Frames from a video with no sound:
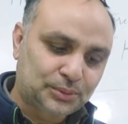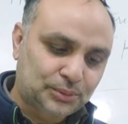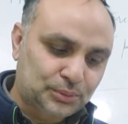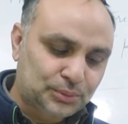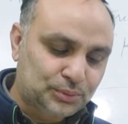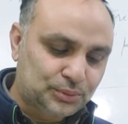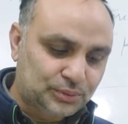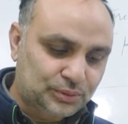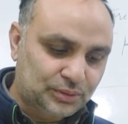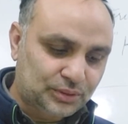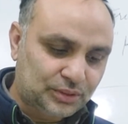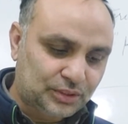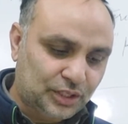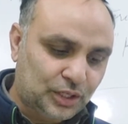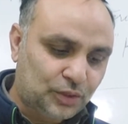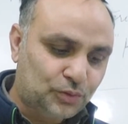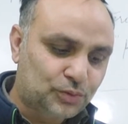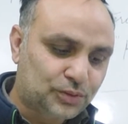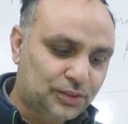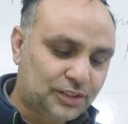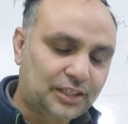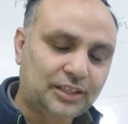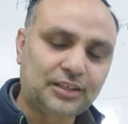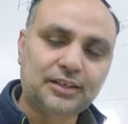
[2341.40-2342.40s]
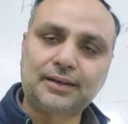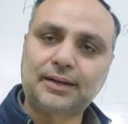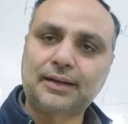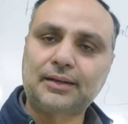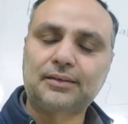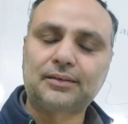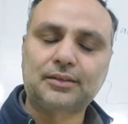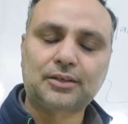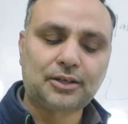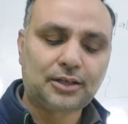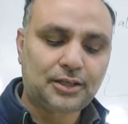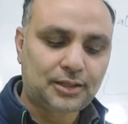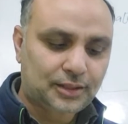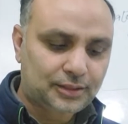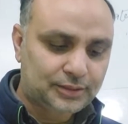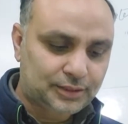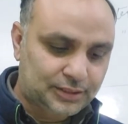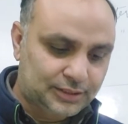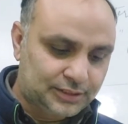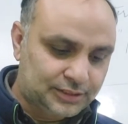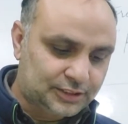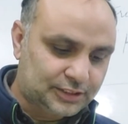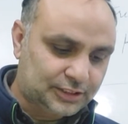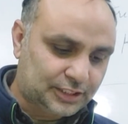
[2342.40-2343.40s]
truth, how Kant
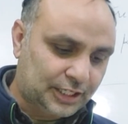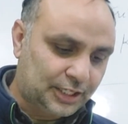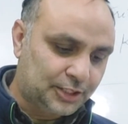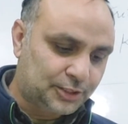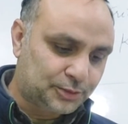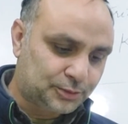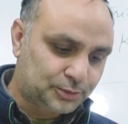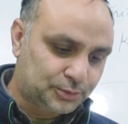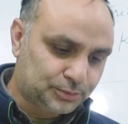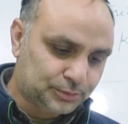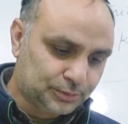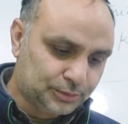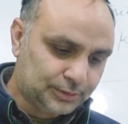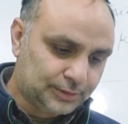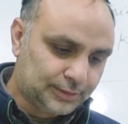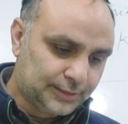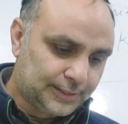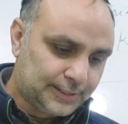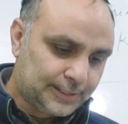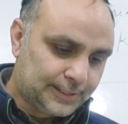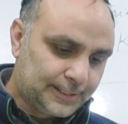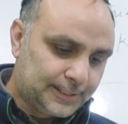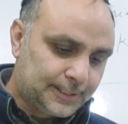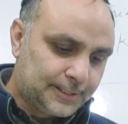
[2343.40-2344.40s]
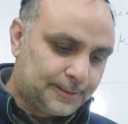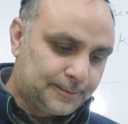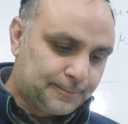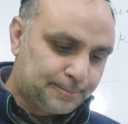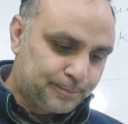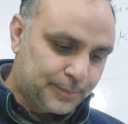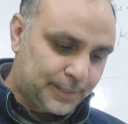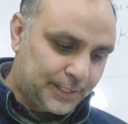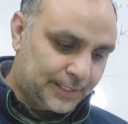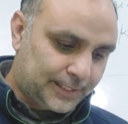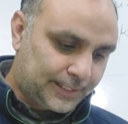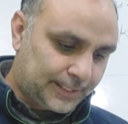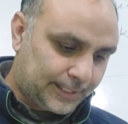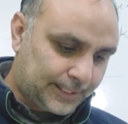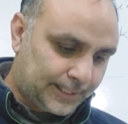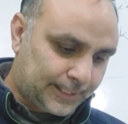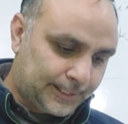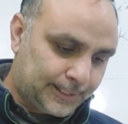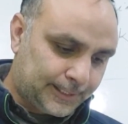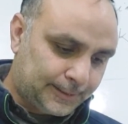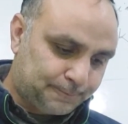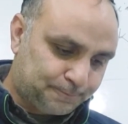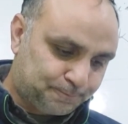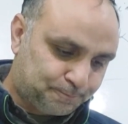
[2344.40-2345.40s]
is trying to make
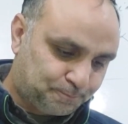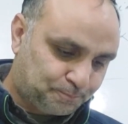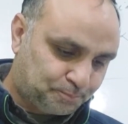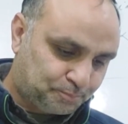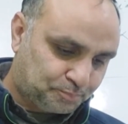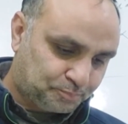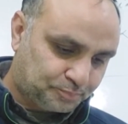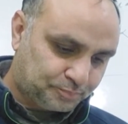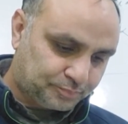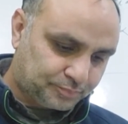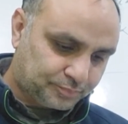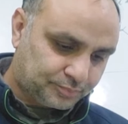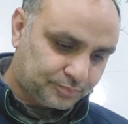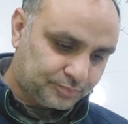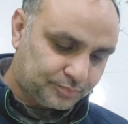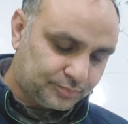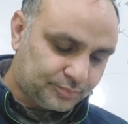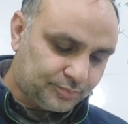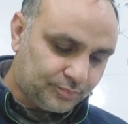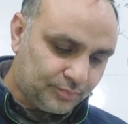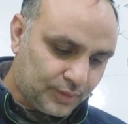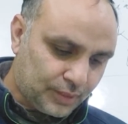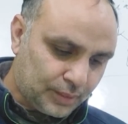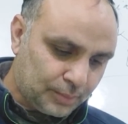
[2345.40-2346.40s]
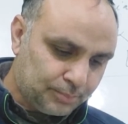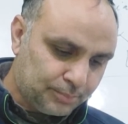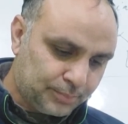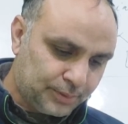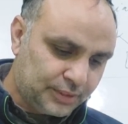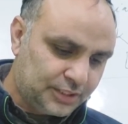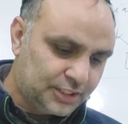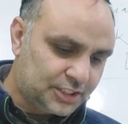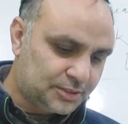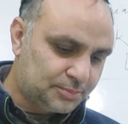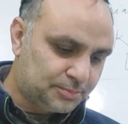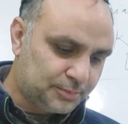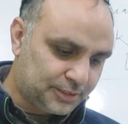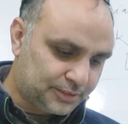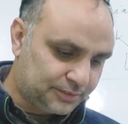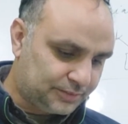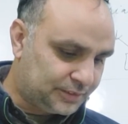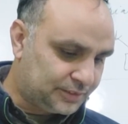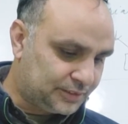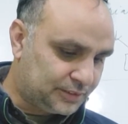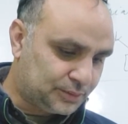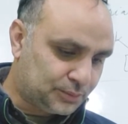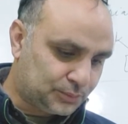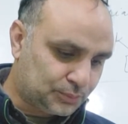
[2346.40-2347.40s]
a peace
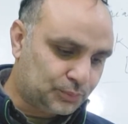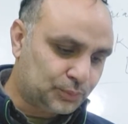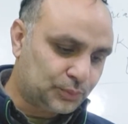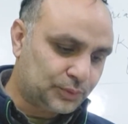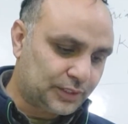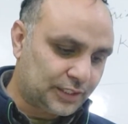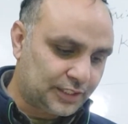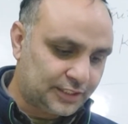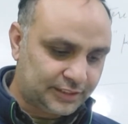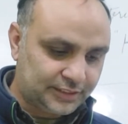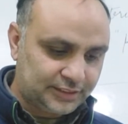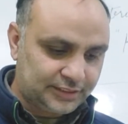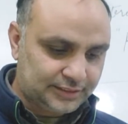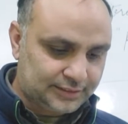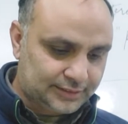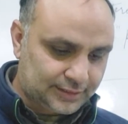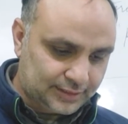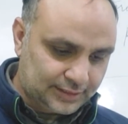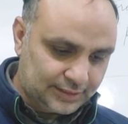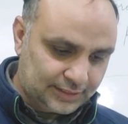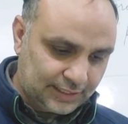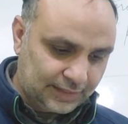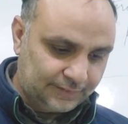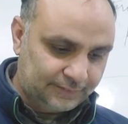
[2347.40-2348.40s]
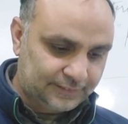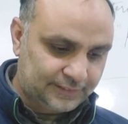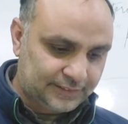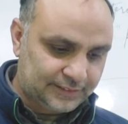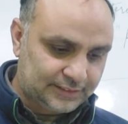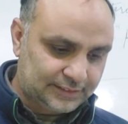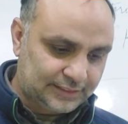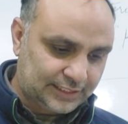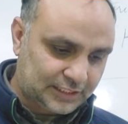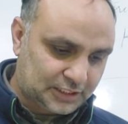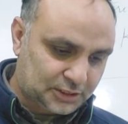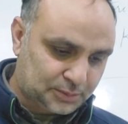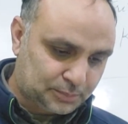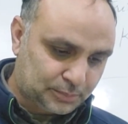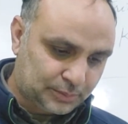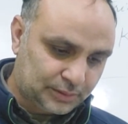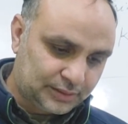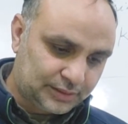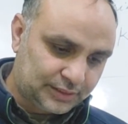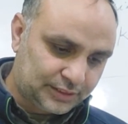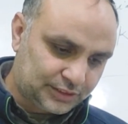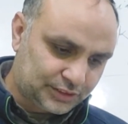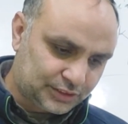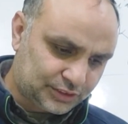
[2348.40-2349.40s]
between the two, and he's having his
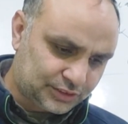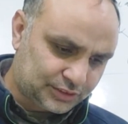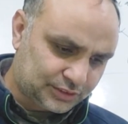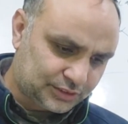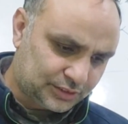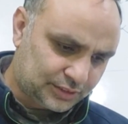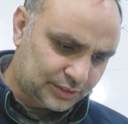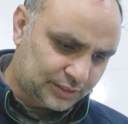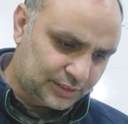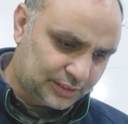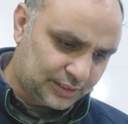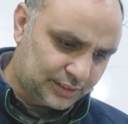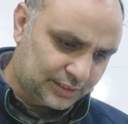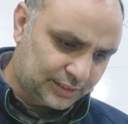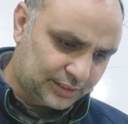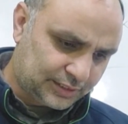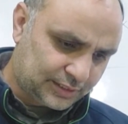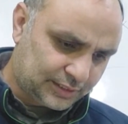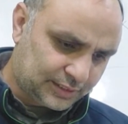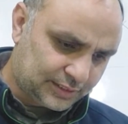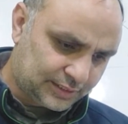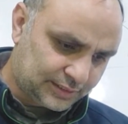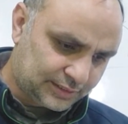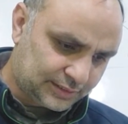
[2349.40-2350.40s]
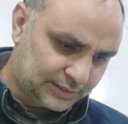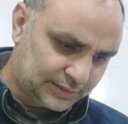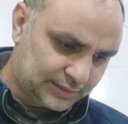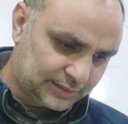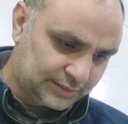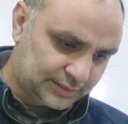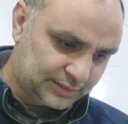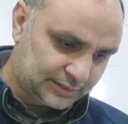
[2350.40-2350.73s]
explanations regarding these